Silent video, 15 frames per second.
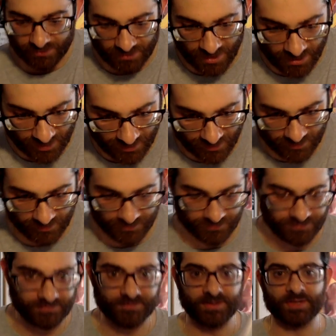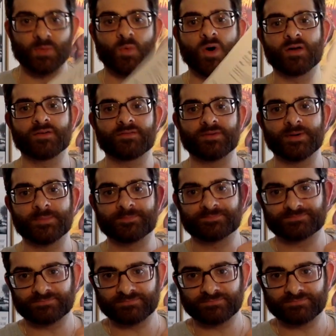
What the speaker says: of like one of them